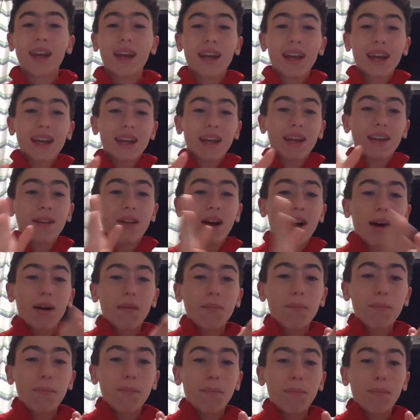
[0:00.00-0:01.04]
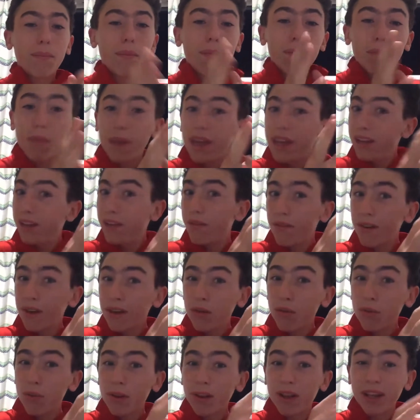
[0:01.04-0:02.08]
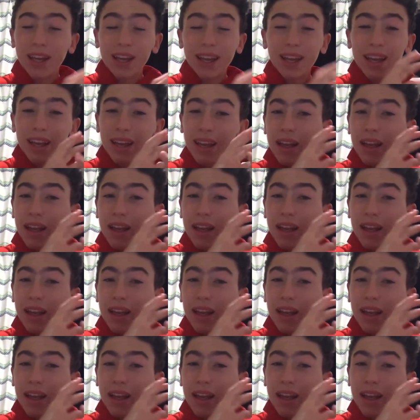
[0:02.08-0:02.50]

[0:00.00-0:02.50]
it cannot individually